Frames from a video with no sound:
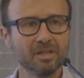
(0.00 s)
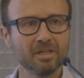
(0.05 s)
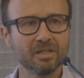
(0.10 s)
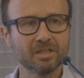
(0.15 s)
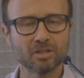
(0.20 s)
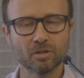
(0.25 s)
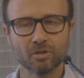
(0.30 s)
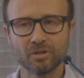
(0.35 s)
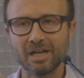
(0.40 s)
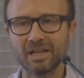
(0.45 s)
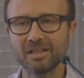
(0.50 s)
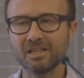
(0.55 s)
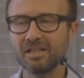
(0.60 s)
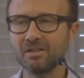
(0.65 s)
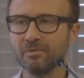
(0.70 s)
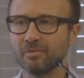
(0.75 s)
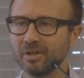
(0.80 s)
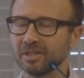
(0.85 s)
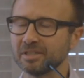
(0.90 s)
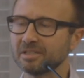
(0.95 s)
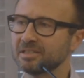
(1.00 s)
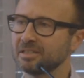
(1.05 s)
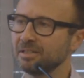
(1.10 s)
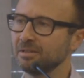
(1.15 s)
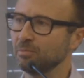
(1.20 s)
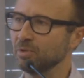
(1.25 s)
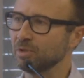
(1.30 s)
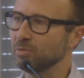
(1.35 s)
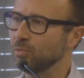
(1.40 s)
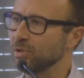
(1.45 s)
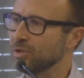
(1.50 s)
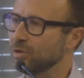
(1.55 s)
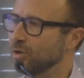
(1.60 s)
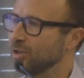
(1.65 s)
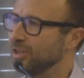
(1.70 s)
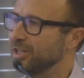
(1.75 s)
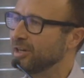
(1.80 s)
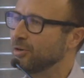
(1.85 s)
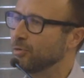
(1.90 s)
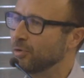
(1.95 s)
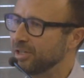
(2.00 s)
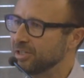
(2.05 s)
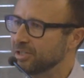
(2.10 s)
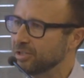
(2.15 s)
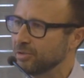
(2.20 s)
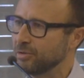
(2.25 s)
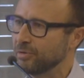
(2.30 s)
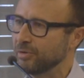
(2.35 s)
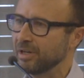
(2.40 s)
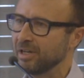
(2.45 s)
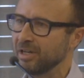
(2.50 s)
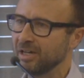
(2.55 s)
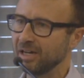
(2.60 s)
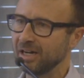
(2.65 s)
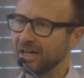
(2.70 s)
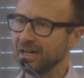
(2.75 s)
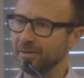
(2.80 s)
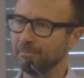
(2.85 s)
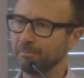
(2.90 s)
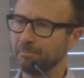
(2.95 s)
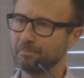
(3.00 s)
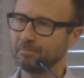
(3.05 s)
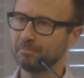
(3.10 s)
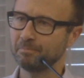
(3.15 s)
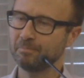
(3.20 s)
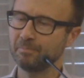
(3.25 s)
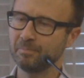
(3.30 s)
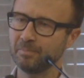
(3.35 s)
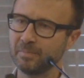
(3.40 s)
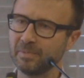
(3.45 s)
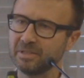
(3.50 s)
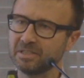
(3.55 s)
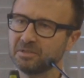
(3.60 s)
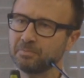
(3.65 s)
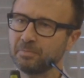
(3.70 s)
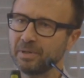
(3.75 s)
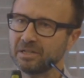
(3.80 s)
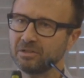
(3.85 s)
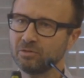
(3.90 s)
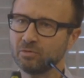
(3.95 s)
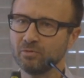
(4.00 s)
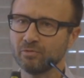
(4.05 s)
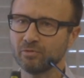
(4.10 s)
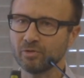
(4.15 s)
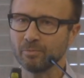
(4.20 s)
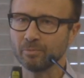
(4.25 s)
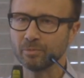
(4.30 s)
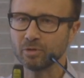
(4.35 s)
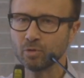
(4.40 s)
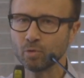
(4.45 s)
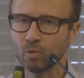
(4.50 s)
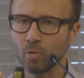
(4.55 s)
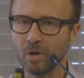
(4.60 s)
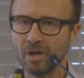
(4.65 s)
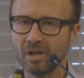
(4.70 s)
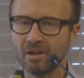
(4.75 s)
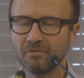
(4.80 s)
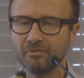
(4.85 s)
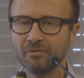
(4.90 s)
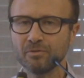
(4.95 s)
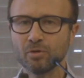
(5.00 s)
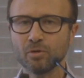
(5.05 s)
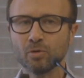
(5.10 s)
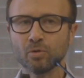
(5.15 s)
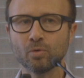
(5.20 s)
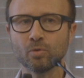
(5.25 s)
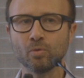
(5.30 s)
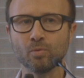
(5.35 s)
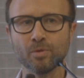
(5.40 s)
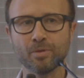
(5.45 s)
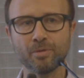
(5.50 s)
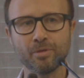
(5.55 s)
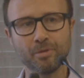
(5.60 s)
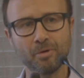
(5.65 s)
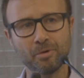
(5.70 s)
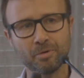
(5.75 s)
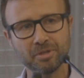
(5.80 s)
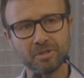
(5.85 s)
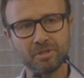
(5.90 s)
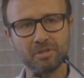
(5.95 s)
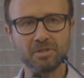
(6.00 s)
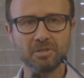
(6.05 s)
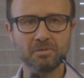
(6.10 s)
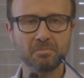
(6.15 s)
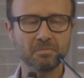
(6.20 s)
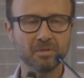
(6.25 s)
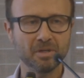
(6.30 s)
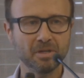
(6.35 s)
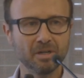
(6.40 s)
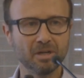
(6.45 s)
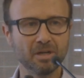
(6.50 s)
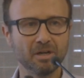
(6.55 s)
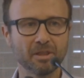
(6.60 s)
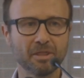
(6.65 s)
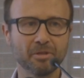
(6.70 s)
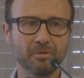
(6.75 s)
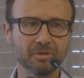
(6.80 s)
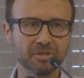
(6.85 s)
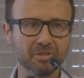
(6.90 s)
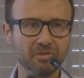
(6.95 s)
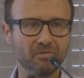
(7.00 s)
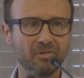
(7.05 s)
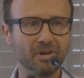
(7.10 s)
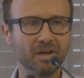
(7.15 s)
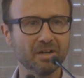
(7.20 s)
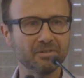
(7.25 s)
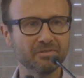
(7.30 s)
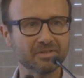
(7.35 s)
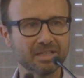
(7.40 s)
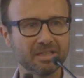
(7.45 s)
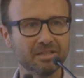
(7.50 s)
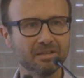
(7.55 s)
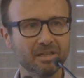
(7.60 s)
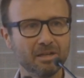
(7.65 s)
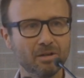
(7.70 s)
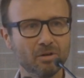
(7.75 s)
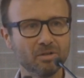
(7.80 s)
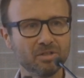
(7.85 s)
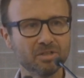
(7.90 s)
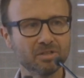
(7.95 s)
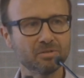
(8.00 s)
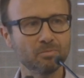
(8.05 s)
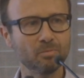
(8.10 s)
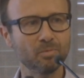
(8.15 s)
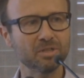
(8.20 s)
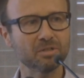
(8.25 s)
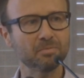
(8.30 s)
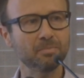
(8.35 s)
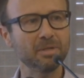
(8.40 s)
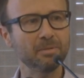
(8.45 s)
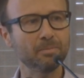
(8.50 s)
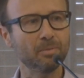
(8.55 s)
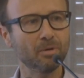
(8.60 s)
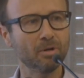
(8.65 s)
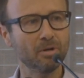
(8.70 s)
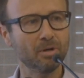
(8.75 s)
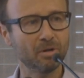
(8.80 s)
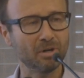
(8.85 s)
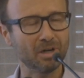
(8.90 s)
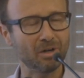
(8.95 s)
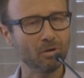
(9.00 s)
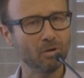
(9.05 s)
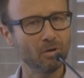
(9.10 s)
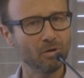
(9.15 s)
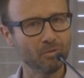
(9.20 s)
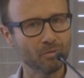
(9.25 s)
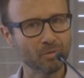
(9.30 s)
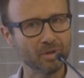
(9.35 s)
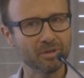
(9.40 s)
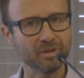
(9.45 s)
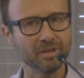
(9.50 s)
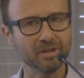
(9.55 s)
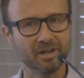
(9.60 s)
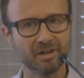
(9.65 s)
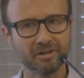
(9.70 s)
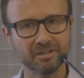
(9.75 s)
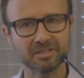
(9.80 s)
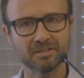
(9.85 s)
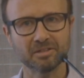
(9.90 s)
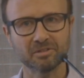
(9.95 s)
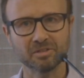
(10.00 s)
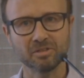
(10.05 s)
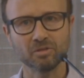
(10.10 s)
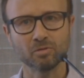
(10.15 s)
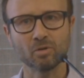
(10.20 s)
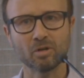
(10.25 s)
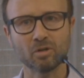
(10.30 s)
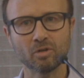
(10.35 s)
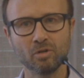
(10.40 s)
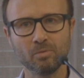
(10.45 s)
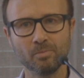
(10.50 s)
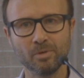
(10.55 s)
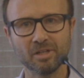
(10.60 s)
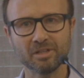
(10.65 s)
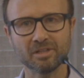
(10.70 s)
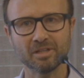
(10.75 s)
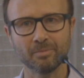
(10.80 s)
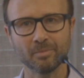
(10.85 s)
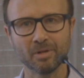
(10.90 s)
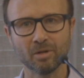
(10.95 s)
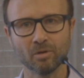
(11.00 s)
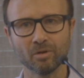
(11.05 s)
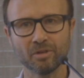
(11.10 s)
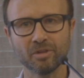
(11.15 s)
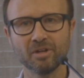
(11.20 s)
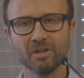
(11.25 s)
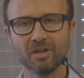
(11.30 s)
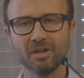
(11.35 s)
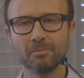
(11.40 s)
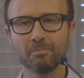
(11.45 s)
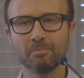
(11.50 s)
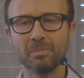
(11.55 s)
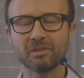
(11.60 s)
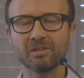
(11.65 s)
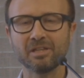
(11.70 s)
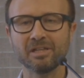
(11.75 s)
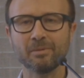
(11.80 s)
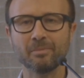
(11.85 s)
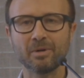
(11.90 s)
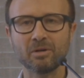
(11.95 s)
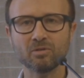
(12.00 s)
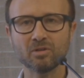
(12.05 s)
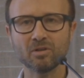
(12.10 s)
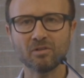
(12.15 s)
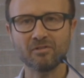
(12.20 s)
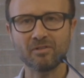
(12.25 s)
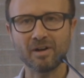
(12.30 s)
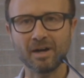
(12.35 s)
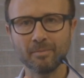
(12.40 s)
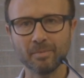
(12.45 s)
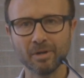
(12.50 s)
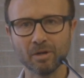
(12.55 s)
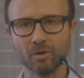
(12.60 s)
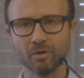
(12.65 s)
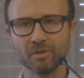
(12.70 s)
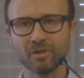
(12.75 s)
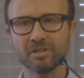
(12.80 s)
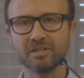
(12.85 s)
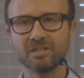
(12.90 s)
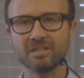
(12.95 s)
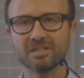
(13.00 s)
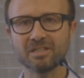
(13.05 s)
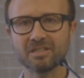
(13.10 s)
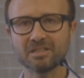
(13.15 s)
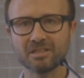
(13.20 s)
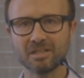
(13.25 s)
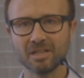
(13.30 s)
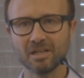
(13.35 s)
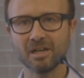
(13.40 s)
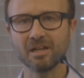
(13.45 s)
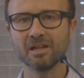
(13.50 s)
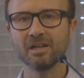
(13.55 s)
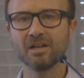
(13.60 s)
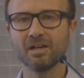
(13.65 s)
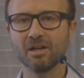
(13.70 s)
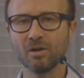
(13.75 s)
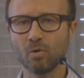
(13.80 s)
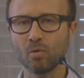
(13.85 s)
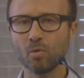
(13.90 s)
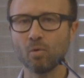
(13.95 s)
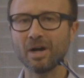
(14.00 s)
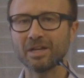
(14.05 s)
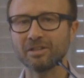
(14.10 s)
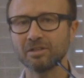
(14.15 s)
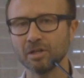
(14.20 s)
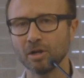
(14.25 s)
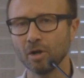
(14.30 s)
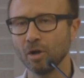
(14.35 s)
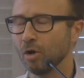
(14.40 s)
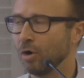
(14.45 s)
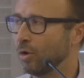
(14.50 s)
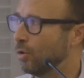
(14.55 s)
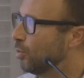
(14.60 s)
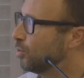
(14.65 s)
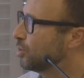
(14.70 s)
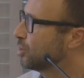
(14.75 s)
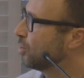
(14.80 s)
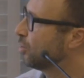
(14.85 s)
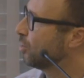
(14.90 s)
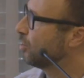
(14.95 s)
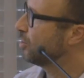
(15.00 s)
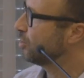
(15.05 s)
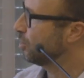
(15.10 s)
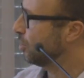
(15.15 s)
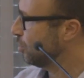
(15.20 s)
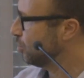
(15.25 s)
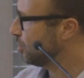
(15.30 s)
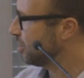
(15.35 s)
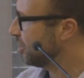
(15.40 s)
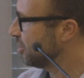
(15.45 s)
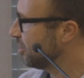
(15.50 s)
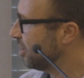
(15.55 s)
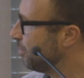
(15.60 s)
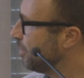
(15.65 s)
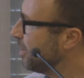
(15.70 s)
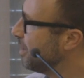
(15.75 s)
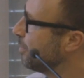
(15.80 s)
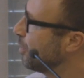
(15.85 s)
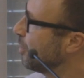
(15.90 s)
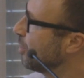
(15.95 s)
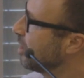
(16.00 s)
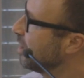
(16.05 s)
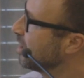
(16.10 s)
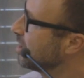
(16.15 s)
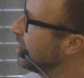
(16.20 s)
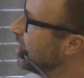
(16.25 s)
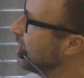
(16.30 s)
So that gives us what we call the gray zone, a spectrum from 12 to 30, 35 centiloids, which people already are starting to accumulate amyloid, but the amount of amyloid is still quite low. So those are the people that